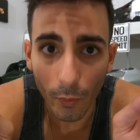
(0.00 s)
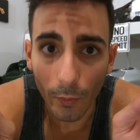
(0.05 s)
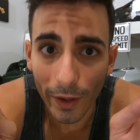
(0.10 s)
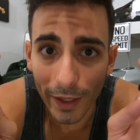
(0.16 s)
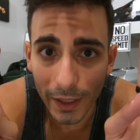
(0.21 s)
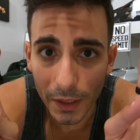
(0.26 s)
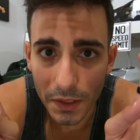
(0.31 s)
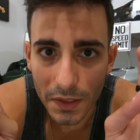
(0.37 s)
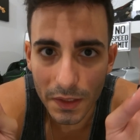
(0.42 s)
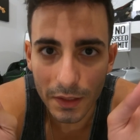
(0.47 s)

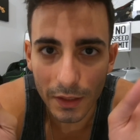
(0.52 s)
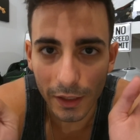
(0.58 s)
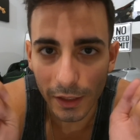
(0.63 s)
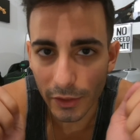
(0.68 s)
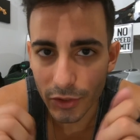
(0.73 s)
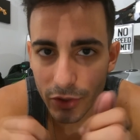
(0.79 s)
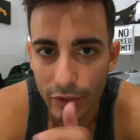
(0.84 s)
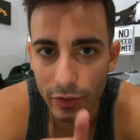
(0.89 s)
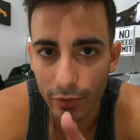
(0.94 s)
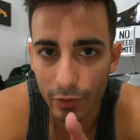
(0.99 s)
race
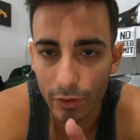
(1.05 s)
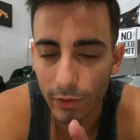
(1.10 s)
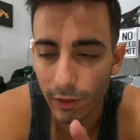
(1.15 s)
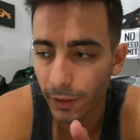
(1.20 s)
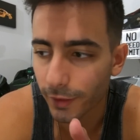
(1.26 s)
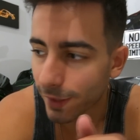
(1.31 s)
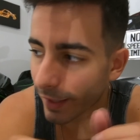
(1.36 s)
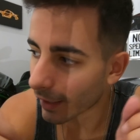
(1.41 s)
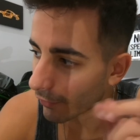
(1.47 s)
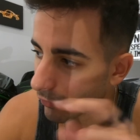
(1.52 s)
H2
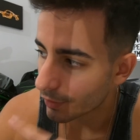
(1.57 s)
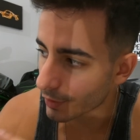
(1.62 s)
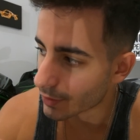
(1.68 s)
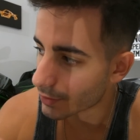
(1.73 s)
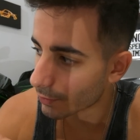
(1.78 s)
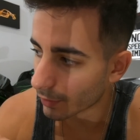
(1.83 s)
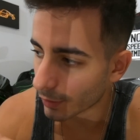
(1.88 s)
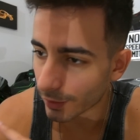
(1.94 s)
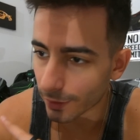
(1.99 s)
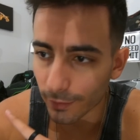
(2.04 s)
and have this
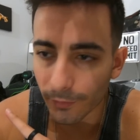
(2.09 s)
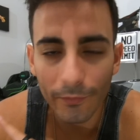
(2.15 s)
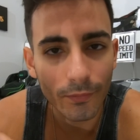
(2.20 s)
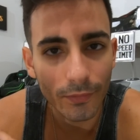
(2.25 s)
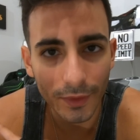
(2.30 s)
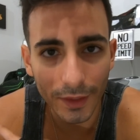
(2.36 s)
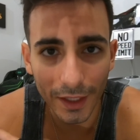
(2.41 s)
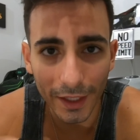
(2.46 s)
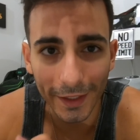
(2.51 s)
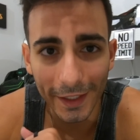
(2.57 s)
one
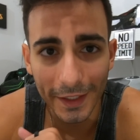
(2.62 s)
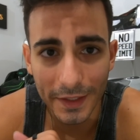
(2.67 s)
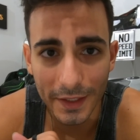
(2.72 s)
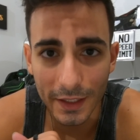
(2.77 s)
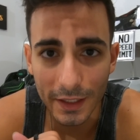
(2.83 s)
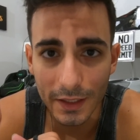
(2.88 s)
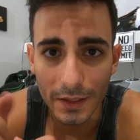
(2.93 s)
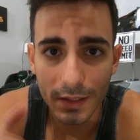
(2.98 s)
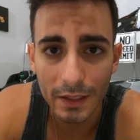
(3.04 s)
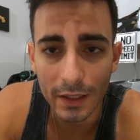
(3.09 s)
as
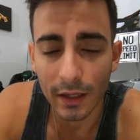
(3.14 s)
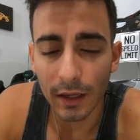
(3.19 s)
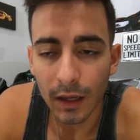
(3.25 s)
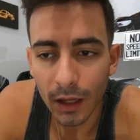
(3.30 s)
is,